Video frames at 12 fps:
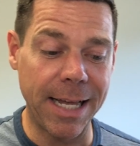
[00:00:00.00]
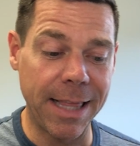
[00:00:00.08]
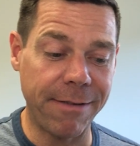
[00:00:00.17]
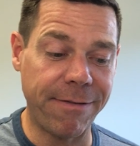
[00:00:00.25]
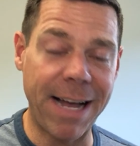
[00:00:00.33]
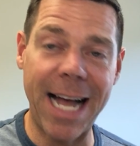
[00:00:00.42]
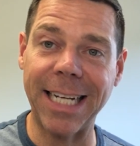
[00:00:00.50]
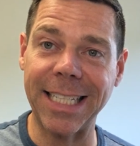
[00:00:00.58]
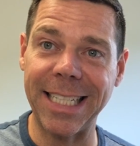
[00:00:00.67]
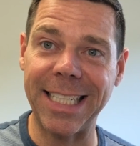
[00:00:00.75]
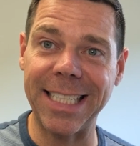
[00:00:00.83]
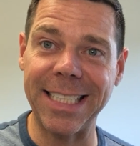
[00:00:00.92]
The
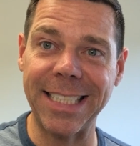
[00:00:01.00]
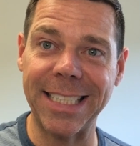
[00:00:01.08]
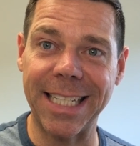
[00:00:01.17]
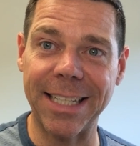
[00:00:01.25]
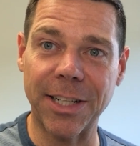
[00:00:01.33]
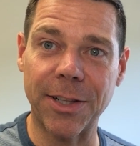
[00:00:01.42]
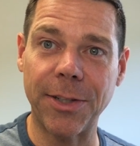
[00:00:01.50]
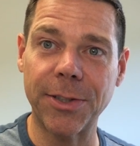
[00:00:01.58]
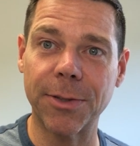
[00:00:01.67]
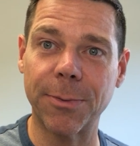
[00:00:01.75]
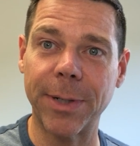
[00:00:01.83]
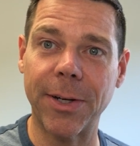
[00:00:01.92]
fact is that the
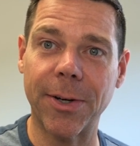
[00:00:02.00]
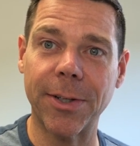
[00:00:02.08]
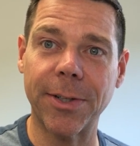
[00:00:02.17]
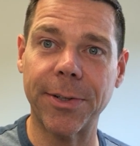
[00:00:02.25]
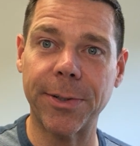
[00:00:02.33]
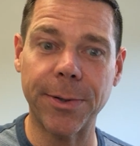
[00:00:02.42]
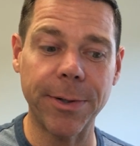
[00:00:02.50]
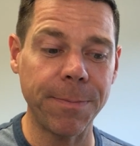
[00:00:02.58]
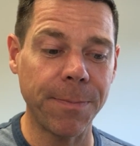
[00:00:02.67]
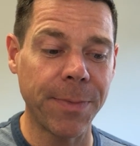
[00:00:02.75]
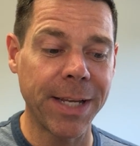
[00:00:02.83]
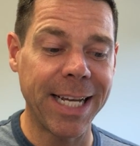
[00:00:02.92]
closer we are to the
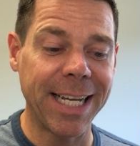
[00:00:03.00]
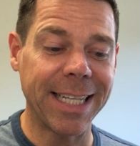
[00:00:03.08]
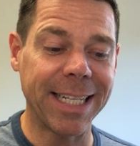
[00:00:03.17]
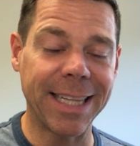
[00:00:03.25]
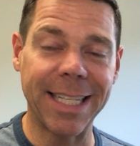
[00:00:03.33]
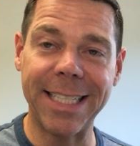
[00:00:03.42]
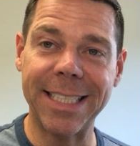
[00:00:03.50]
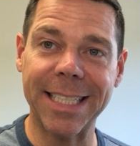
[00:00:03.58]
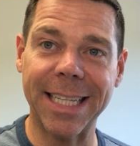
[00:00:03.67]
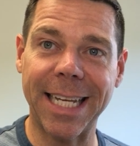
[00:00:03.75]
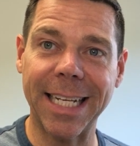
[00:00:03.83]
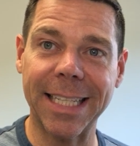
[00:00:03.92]
Lord, the least
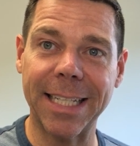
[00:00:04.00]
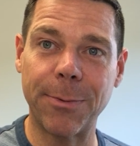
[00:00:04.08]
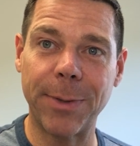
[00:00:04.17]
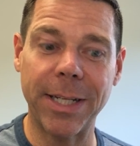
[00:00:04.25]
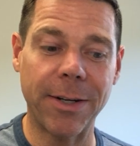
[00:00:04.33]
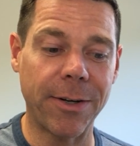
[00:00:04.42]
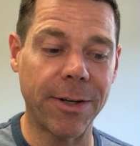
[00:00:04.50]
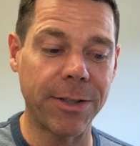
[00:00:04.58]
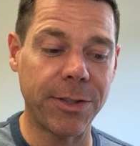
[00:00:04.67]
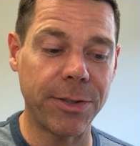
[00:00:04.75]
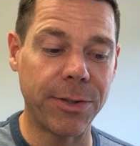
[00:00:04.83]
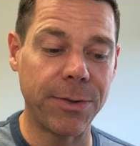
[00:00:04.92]
likely we are
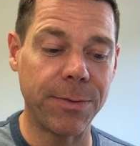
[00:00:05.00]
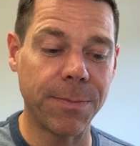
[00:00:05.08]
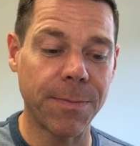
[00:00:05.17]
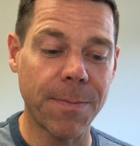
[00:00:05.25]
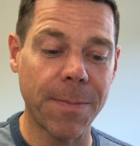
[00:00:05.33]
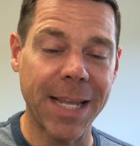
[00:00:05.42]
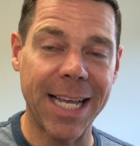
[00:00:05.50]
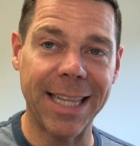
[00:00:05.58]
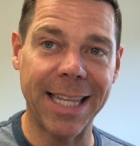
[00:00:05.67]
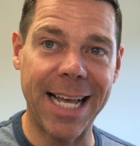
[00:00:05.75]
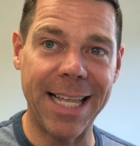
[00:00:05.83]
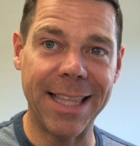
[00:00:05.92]
to
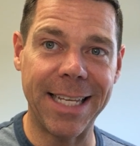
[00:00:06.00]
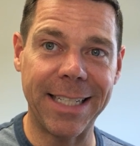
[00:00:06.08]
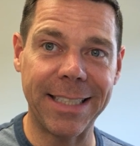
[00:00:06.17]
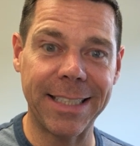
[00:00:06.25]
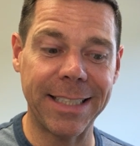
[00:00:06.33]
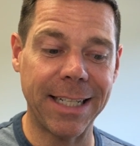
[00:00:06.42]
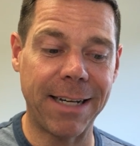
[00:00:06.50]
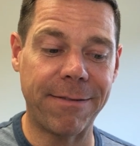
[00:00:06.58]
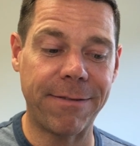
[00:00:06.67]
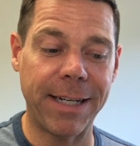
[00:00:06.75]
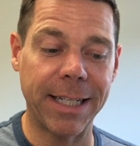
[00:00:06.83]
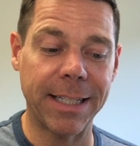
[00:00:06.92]
let this
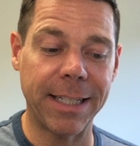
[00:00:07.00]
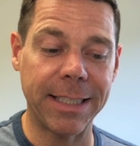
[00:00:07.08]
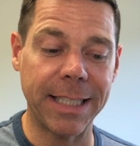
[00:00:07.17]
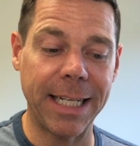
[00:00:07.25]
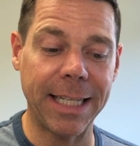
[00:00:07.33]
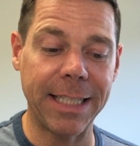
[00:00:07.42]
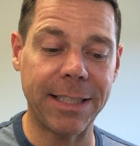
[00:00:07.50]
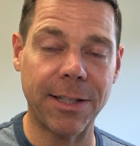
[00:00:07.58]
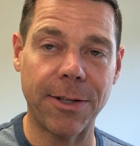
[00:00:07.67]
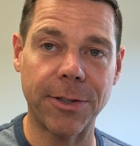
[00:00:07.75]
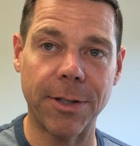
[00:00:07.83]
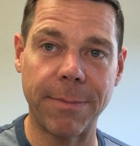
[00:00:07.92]
affect us, at least
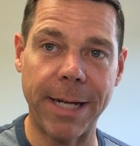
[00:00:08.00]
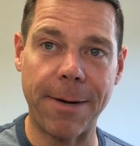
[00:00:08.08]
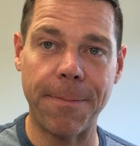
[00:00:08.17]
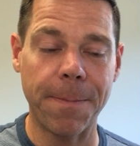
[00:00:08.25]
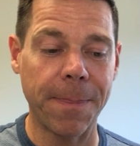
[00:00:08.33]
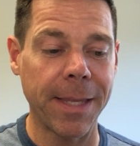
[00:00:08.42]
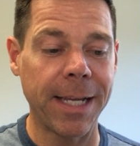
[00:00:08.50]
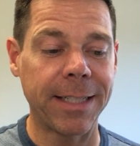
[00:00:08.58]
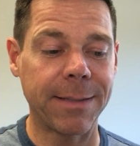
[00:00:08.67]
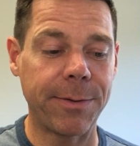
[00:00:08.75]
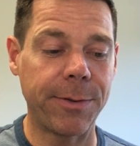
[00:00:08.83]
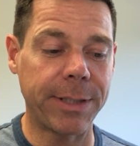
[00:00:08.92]
long term. Now,
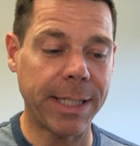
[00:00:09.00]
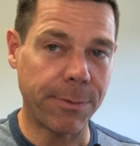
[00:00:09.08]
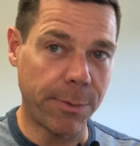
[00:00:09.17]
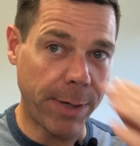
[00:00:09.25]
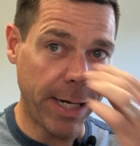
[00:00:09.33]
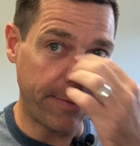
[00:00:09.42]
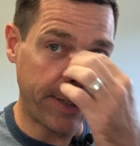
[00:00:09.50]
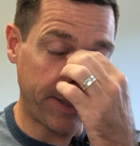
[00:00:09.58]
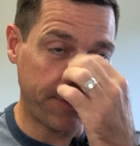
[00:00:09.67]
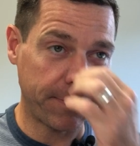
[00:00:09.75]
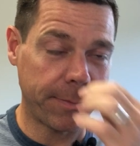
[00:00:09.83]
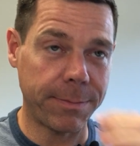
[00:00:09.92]
some of you would say, well, wait a
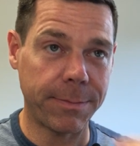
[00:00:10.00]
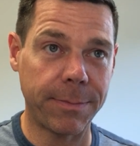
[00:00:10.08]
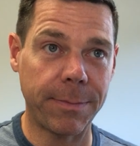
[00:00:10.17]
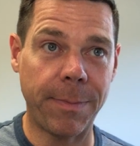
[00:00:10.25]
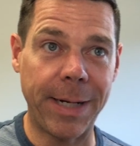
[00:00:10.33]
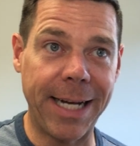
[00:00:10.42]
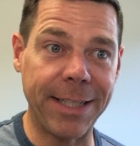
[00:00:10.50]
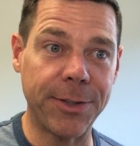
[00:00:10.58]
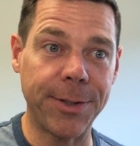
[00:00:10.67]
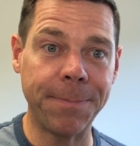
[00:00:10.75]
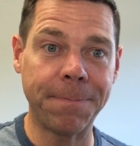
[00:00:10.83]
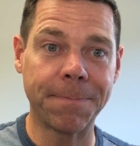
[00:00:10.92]
minute,
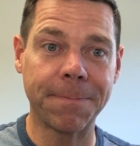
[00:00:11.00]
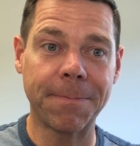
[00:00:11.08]
Pastor.